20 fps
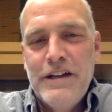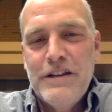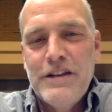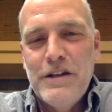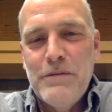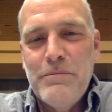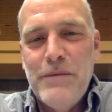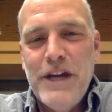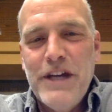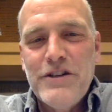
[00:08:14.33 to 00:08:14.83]

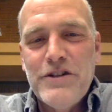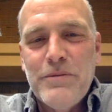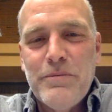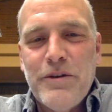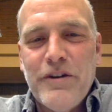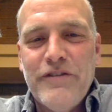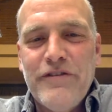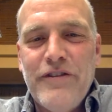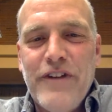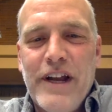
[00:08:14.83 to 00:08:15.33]
The major
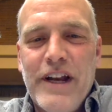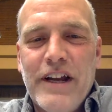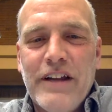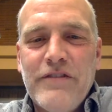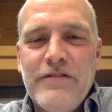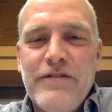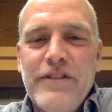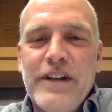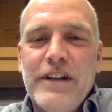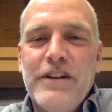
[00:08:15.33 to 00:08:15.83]

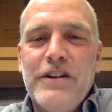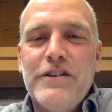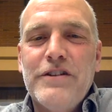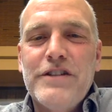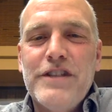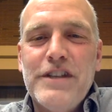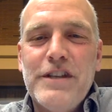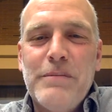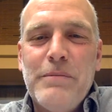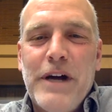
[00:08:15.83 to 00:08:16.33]
prophetic
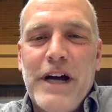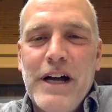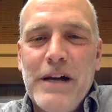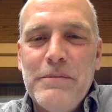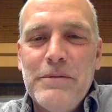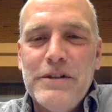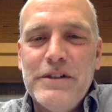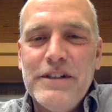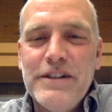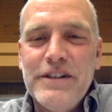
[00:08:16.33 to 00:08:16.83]
figures in the
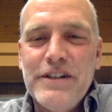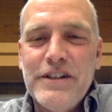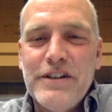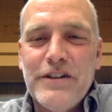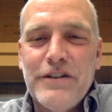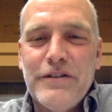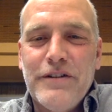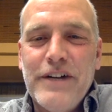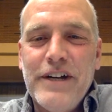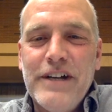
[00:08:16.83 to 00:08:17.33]
Bible and the
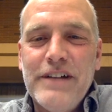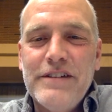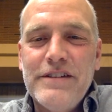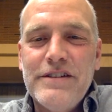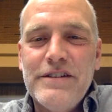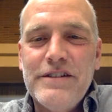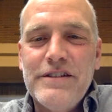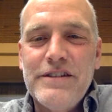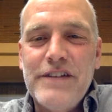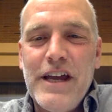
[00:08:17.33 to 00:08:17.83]
Quran
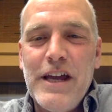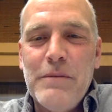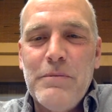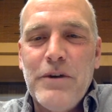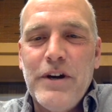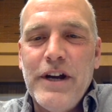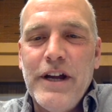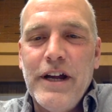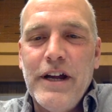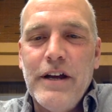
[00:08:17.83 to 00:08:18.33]
since
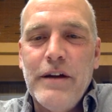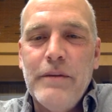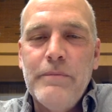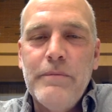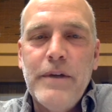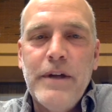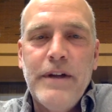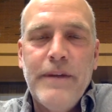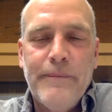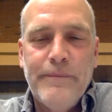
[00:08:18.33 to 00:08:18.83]

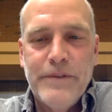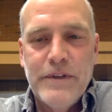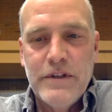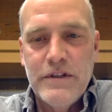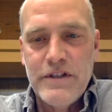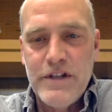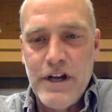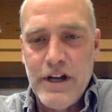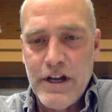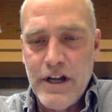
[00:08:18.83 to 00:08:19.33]
Abraham,
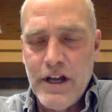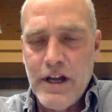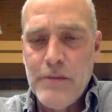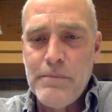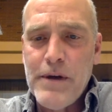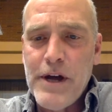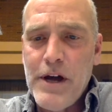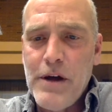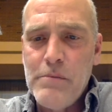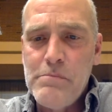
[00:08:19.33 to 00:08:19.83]
talking
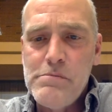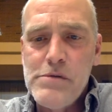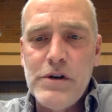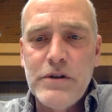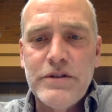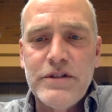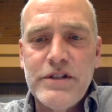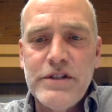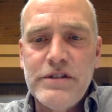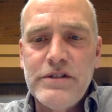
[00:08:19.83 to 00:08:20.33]
about
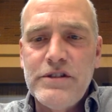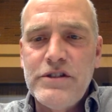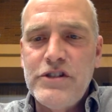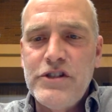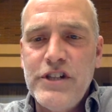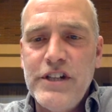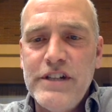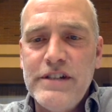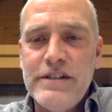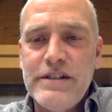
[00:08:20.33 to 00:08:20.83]
Moses,
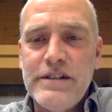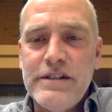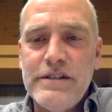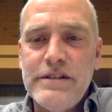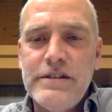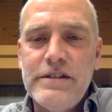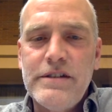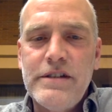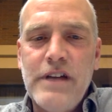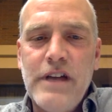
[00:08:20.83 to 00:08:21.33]

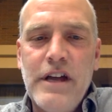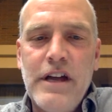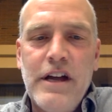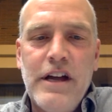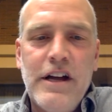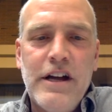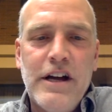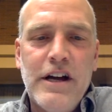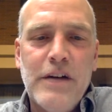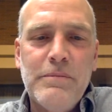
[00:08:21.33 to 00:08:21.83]
Jesus,
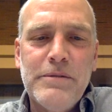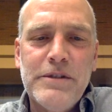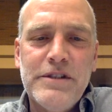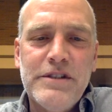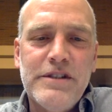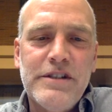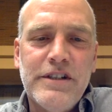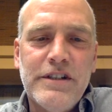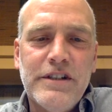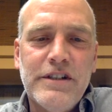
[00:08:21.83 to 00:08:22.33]
up
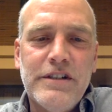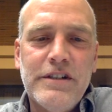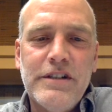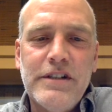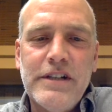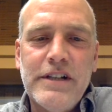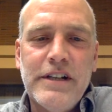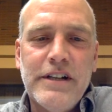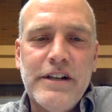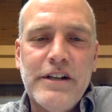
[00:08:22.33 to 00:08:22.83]

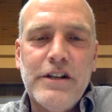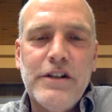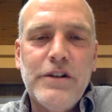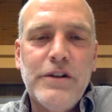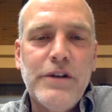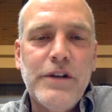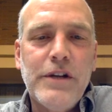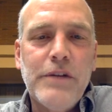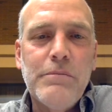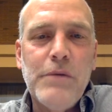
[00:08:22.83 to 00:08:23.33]
until and
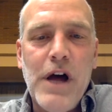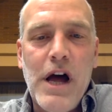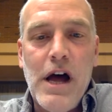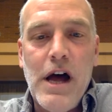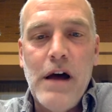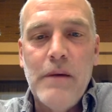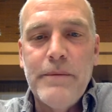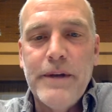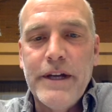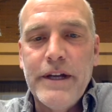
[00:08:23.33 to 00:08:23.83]
including
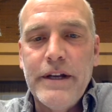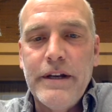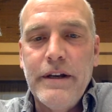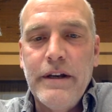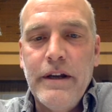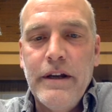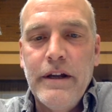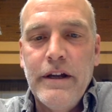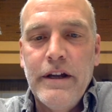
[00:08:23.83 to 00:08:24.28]
Muhammad,